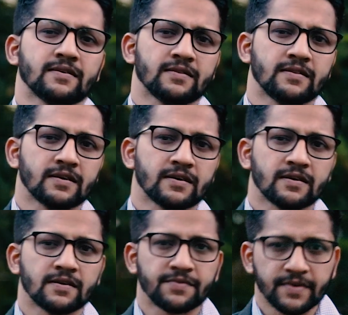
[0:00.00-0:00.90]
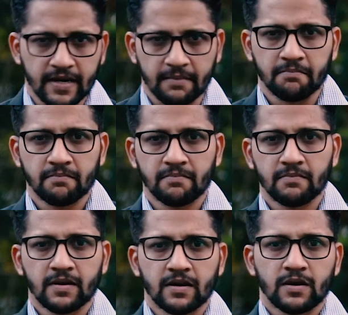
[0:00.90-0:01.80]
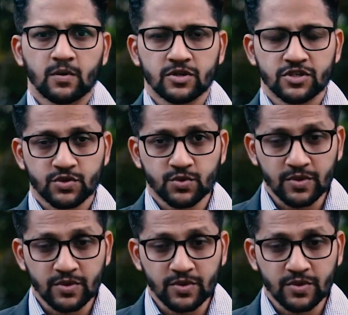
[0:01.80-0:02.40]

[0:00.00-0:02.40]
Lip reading: the realm, which is